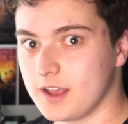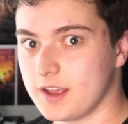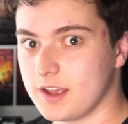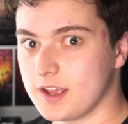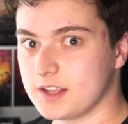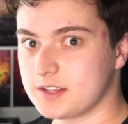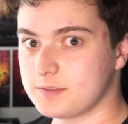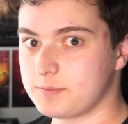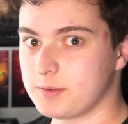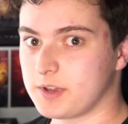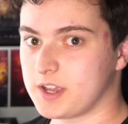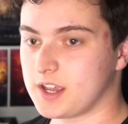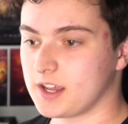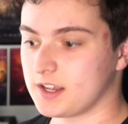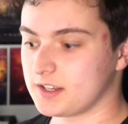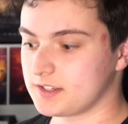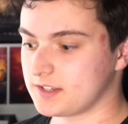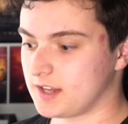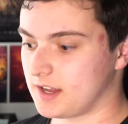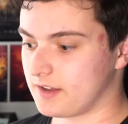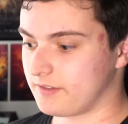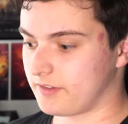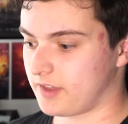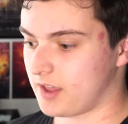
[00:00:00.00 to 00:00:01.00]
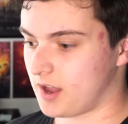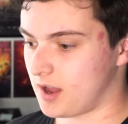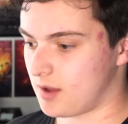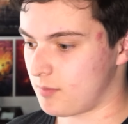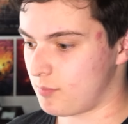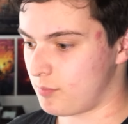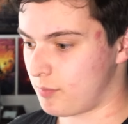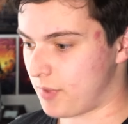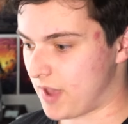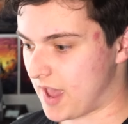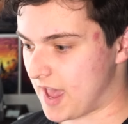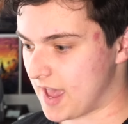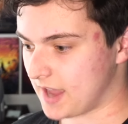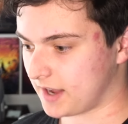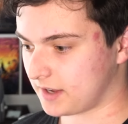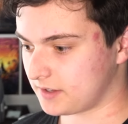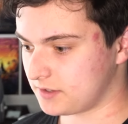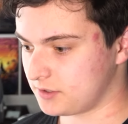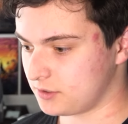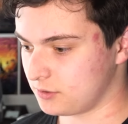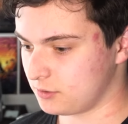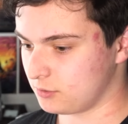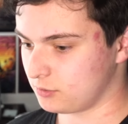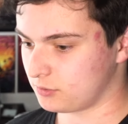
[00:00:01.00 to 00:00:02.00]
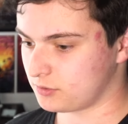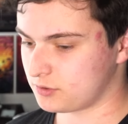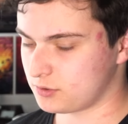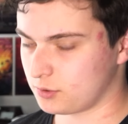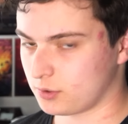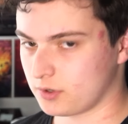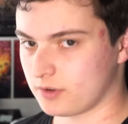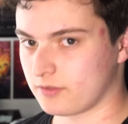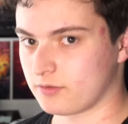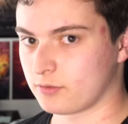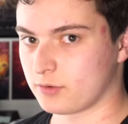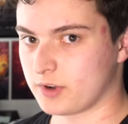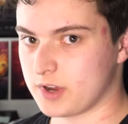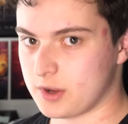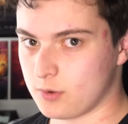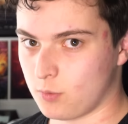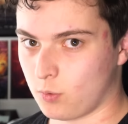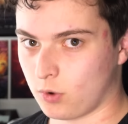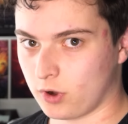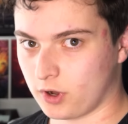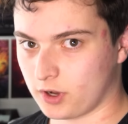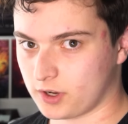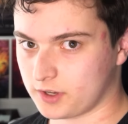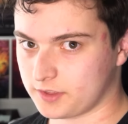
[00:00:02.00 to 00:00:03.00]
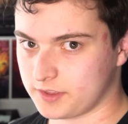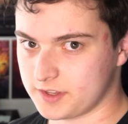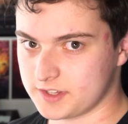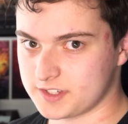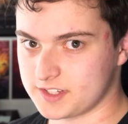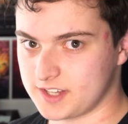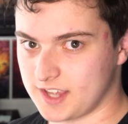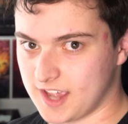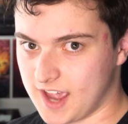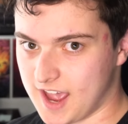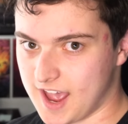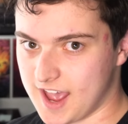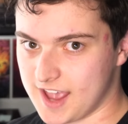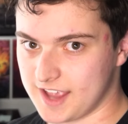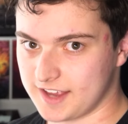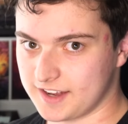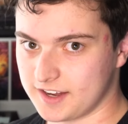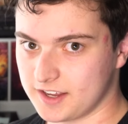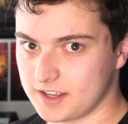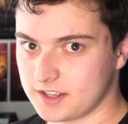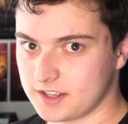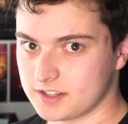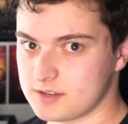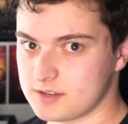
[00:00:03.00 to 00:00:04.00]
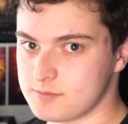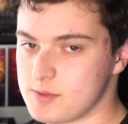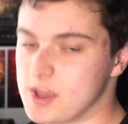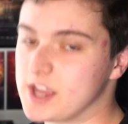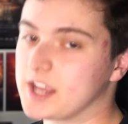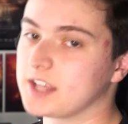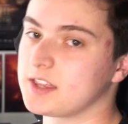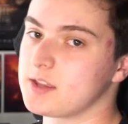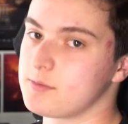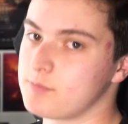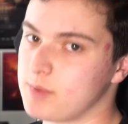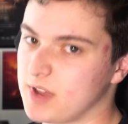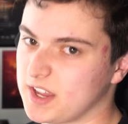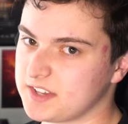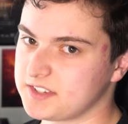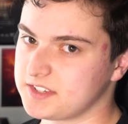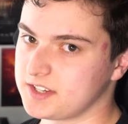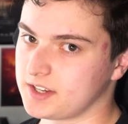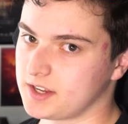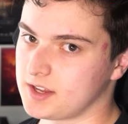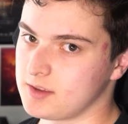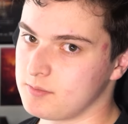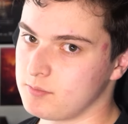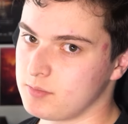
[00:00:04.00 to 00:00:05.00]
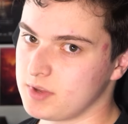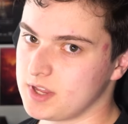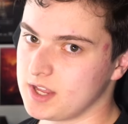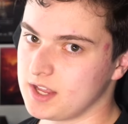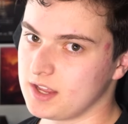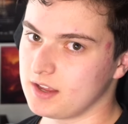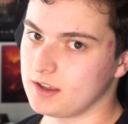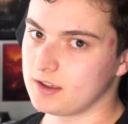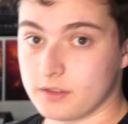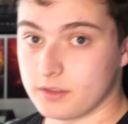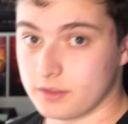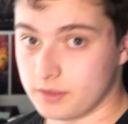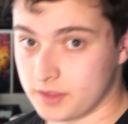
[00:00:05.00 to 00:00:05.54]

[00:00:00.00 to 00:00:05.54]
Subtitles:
it's because I've gone back to sort of rework this guide to make it the best it can be.